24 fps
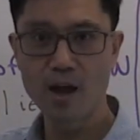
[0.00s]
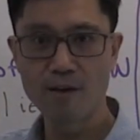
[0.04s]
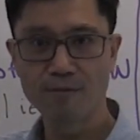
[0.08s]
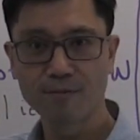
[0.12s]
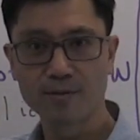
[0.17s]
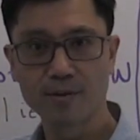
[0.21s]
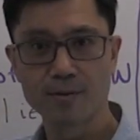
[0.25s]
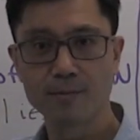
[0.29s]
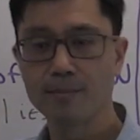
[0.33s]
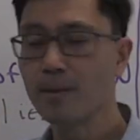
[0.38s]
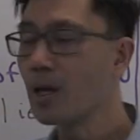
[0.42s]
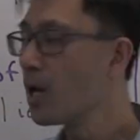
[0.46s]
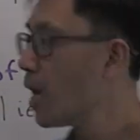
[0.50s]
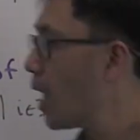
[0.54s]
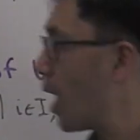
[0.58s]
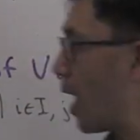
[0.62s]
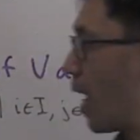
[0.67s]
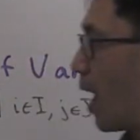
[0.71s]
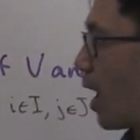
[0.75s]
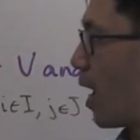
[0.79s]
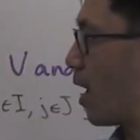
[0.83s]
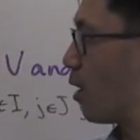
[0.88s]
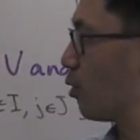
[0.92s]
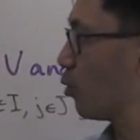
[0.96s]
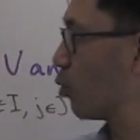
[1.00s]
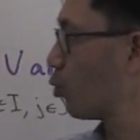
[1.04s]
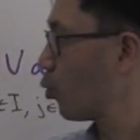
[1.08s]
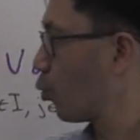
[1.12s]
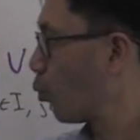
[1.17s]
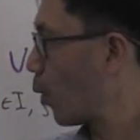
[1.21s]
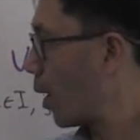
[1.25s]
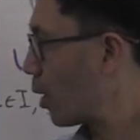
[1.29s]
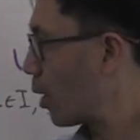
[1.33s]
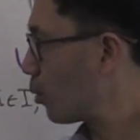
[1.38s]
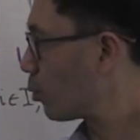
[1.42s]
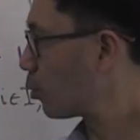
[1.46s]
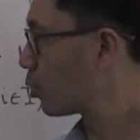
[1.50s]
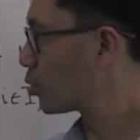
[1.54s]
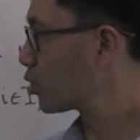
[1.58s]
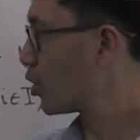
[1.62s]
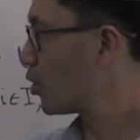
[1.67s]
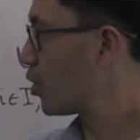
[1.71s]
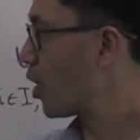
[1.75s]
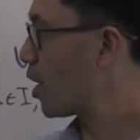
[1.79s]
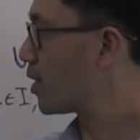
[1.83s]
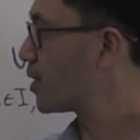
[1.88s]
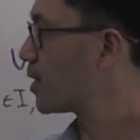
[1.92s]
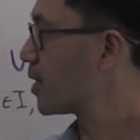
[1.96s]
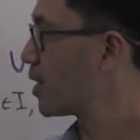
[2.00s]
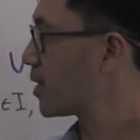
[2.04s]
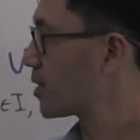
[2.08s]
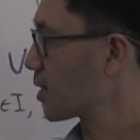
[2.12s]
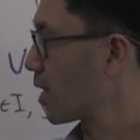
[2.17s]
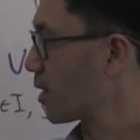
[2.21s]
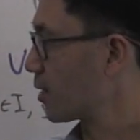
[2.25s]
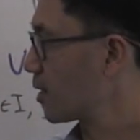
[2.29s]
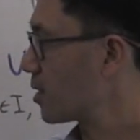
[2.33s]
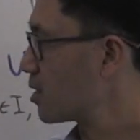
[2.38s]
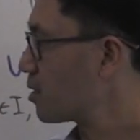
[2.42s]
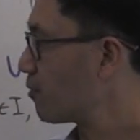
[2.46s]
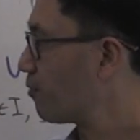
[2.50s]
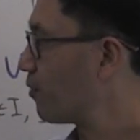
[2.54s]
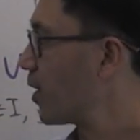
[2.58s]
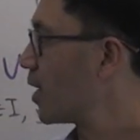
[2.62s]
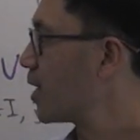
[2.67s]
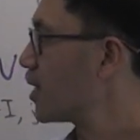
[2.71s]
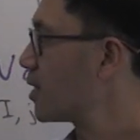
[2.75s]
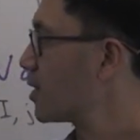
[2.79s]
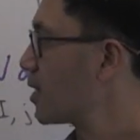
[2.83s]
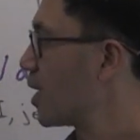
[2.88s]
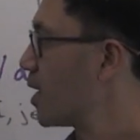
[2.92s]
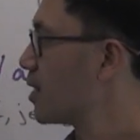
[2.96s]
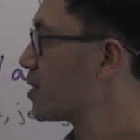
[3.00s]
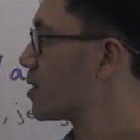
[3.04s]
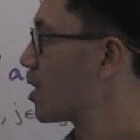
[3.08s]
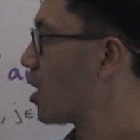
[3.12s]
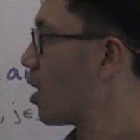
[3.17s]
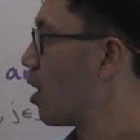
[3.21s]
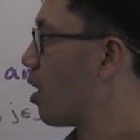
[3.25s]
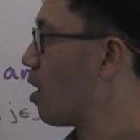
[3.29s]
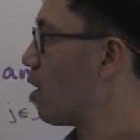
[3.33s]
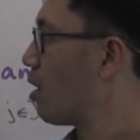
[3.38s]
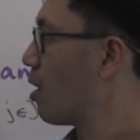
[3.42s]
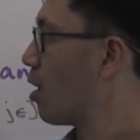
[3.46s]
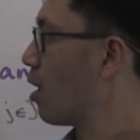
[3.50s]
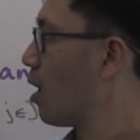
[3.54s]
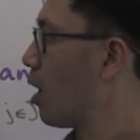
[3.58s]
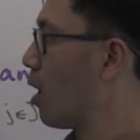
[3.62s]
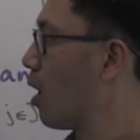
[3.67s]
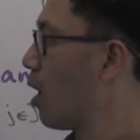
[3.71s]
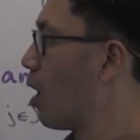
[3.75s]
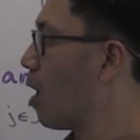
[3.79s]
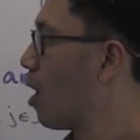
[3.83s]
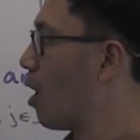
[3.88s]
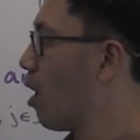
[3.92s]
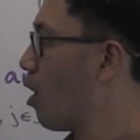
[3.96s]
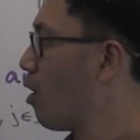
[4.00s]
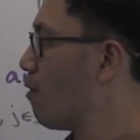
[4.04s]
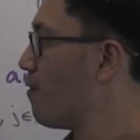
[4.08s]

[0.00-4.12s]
F, and the way we'll denote it is like this: V tensor uh, uh,